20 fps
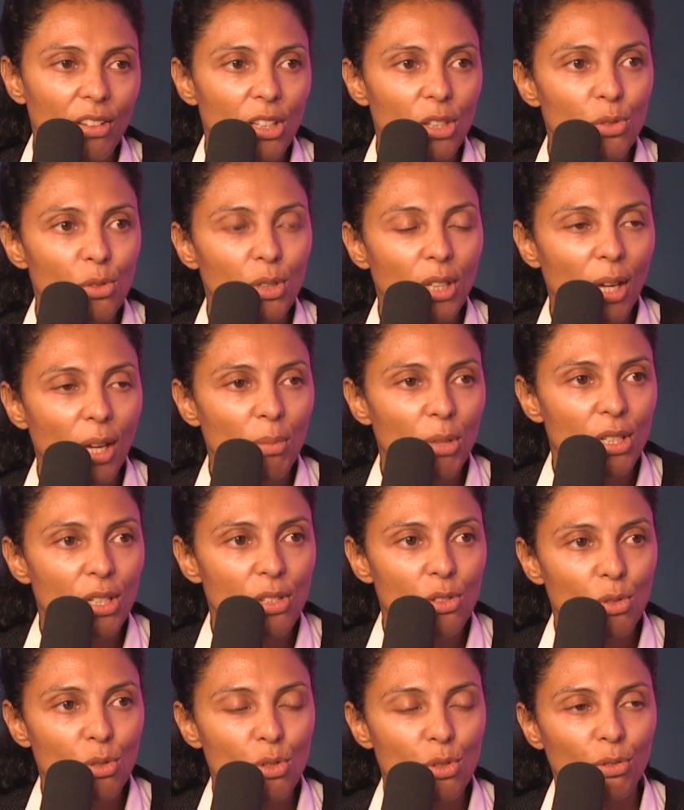UK, but
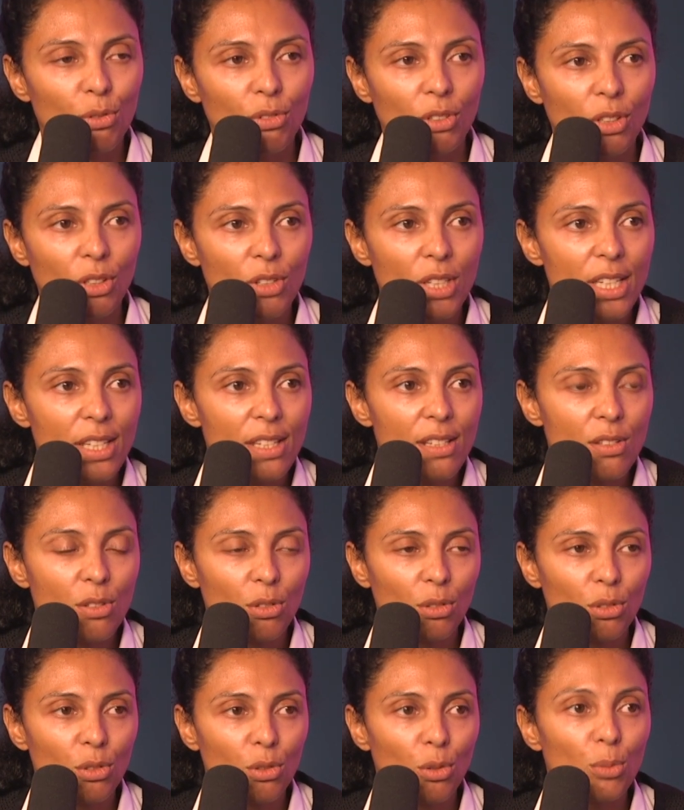it's also very
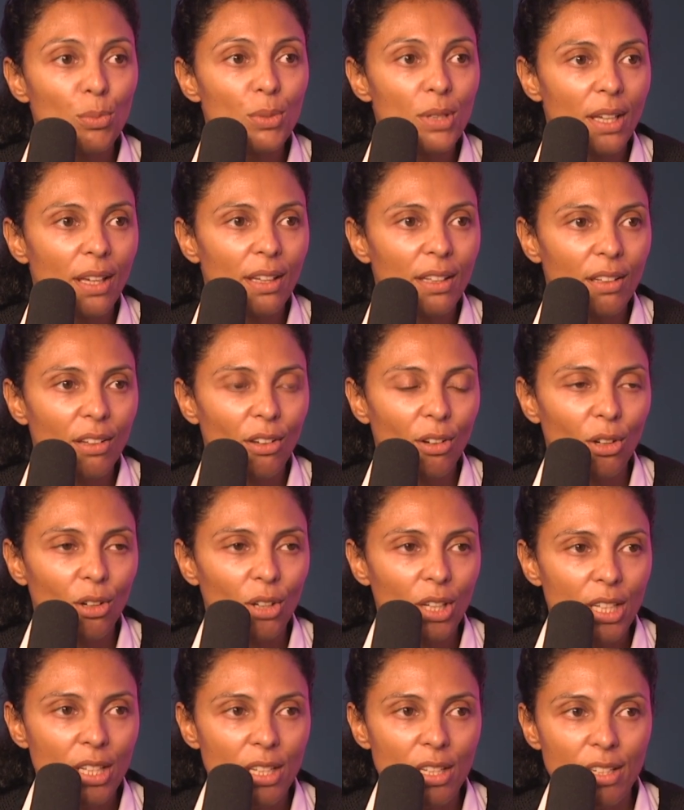Eastern European
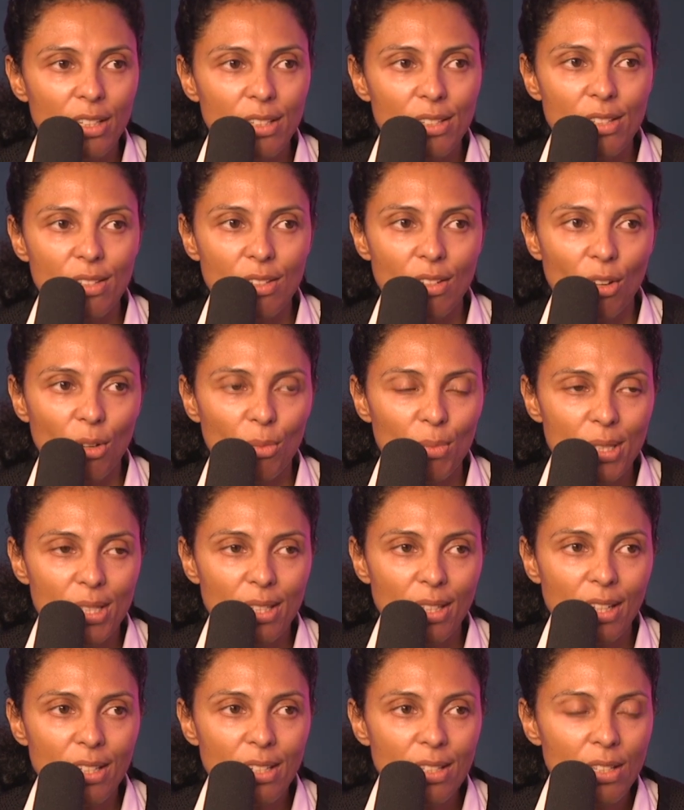in its
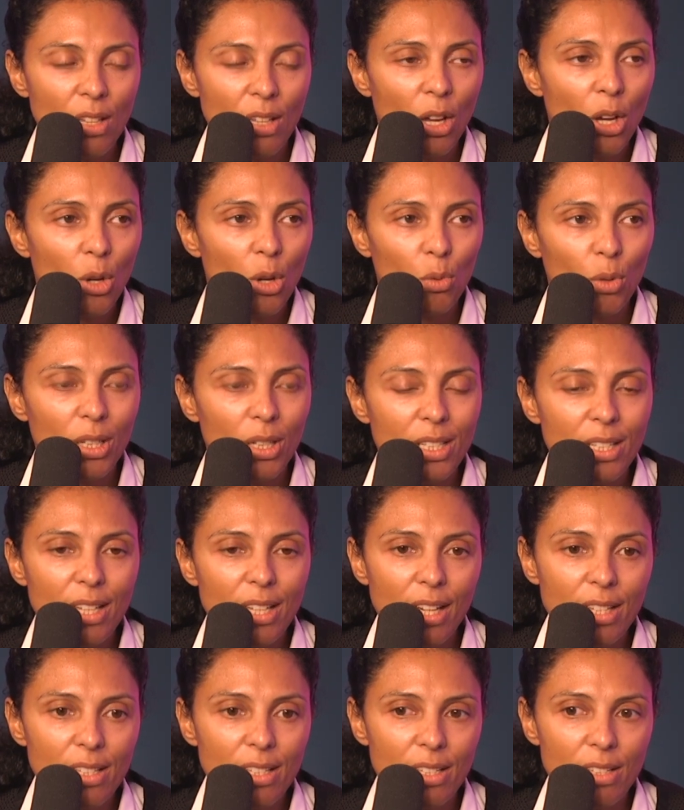business. What it
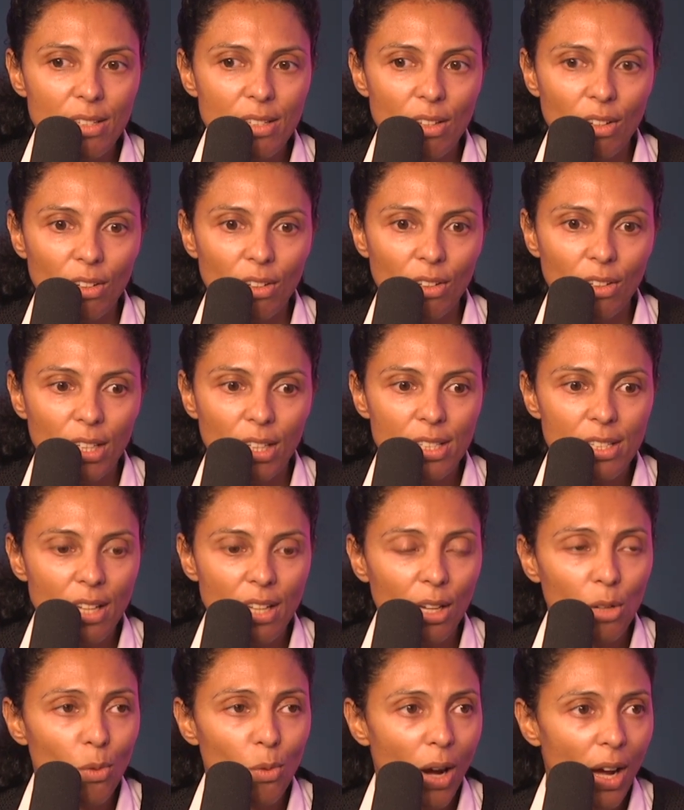does is it's
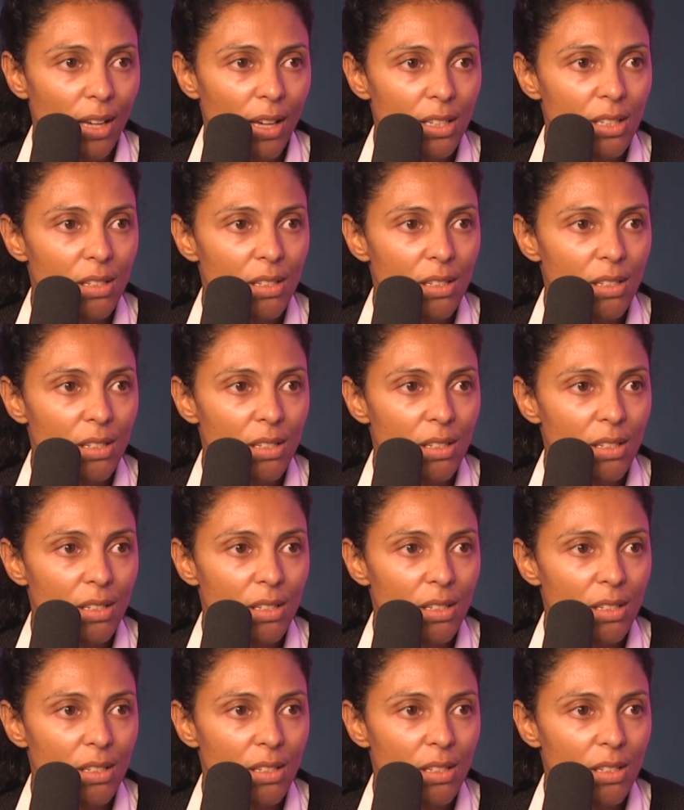like Wise,